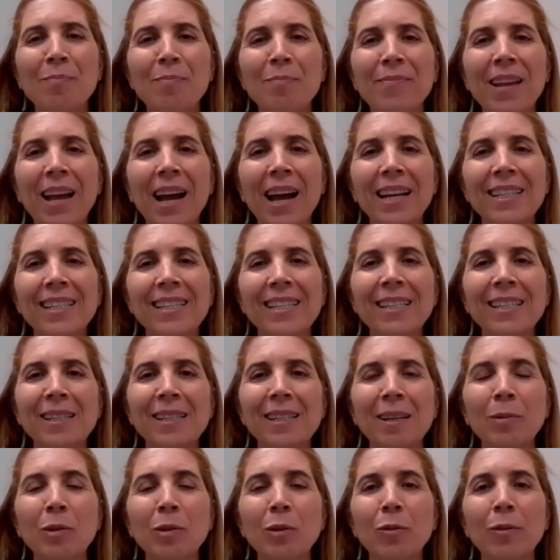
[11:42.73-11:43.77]

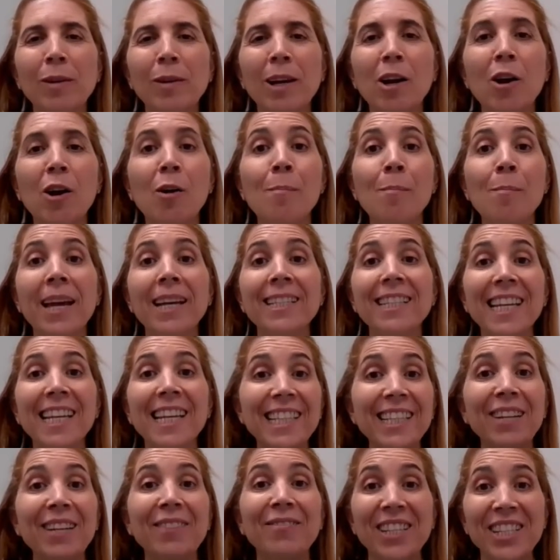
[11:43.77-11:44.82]
assistant to recommend
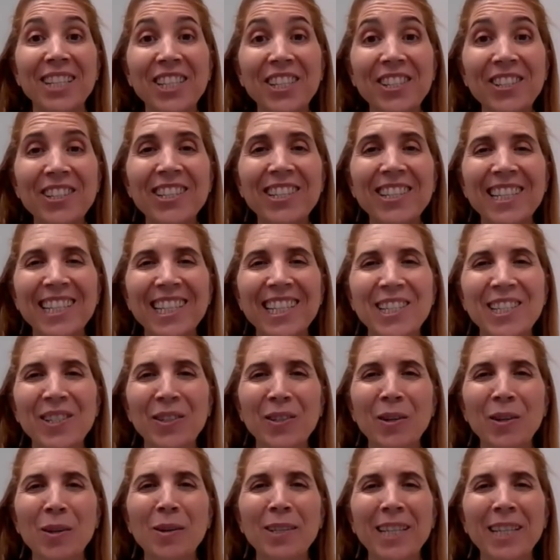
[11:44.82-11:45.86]
interventions
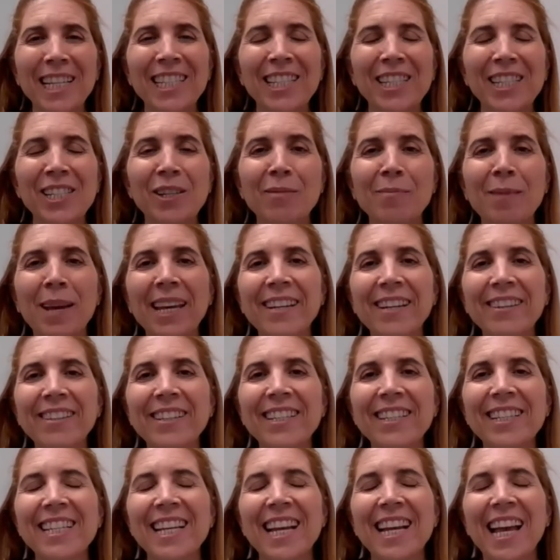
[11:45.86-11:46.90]
to decision
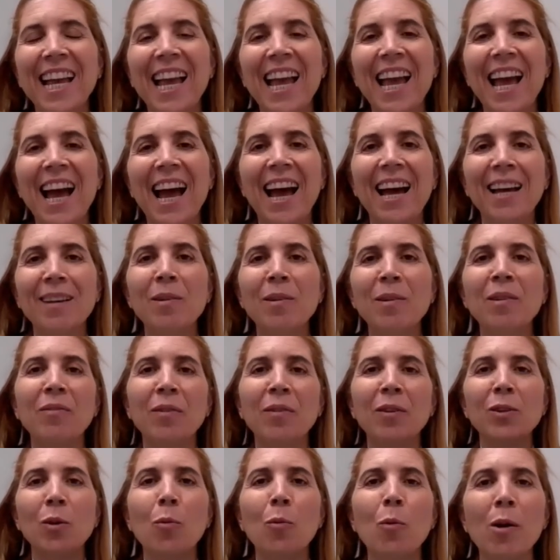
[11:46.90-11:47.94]
makers. And we've
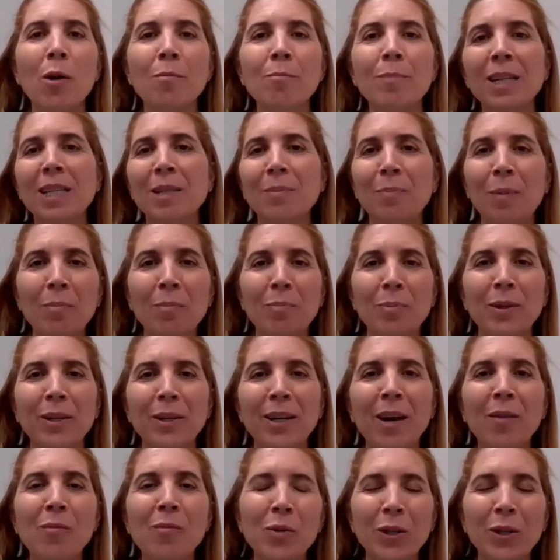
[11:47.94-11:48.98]
also won Best Paper
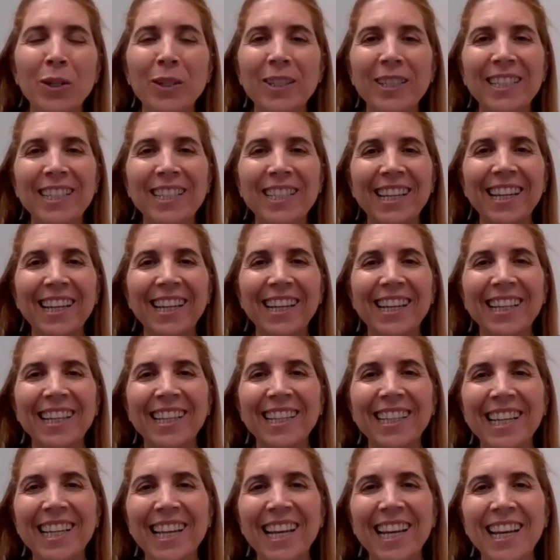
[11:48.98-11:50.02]
Award in
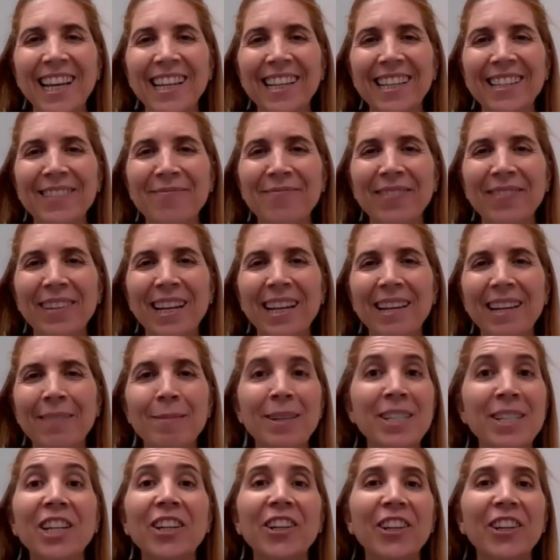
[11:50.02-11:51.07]
a
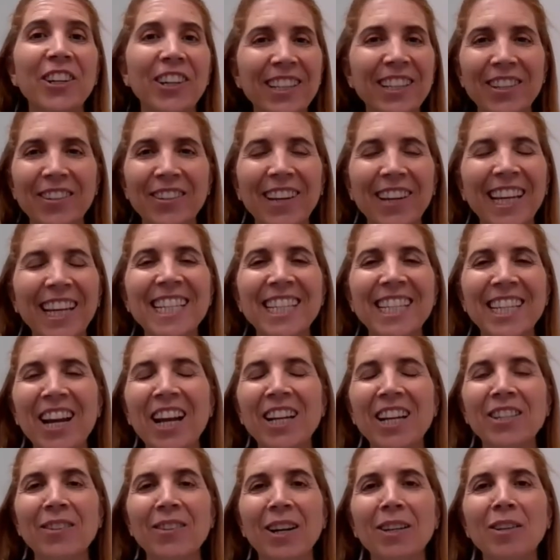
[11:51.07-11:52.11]
machine learning sort of like
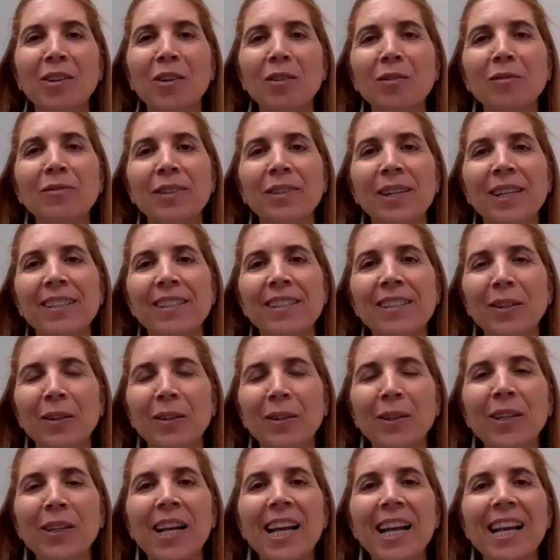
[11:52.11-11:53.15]
international conference.
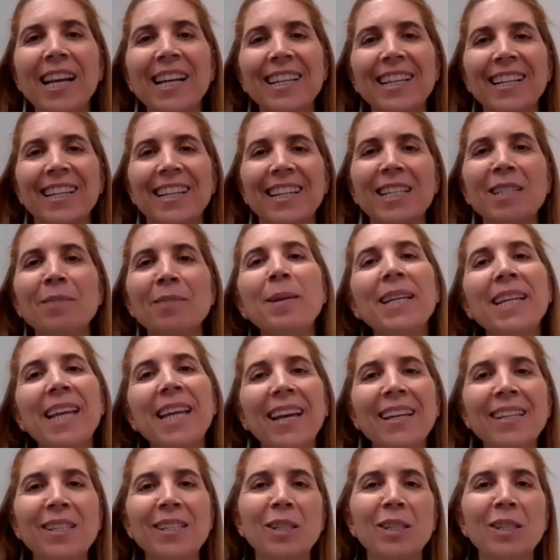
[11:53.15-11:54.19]
So it's been
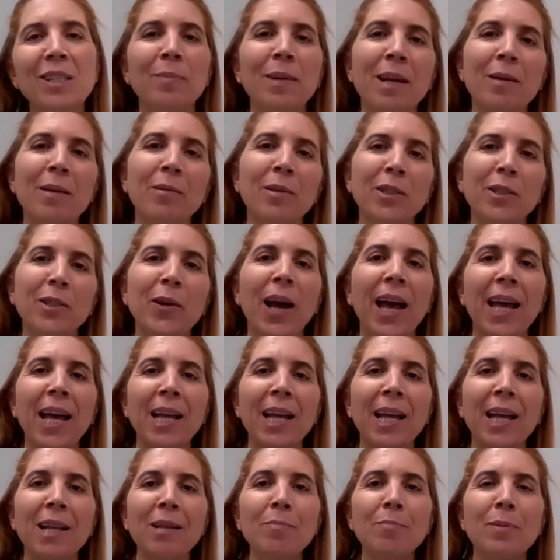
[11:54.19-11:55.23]
nice to be able to
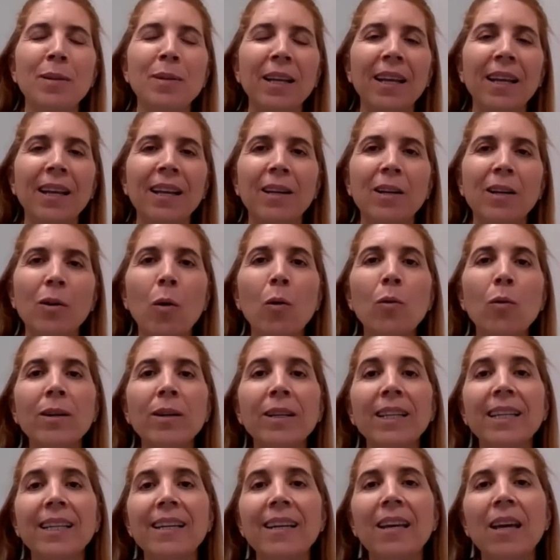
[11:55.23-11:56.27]
help
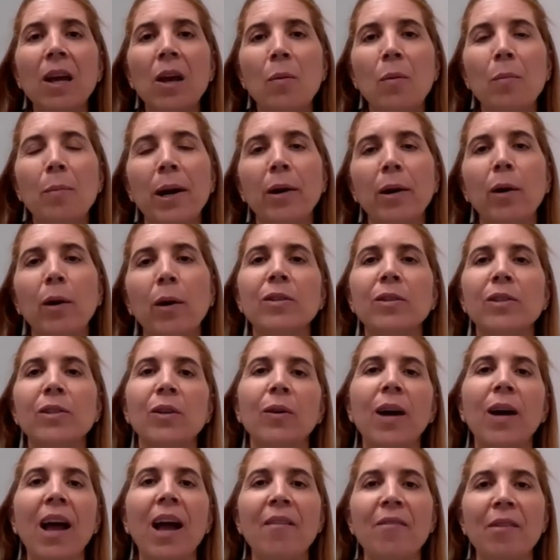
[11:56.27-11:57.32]
locally, but also
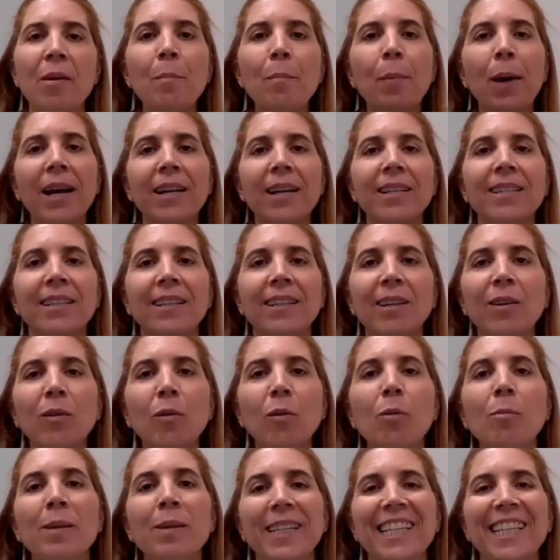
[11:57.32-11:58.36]
have impact globally.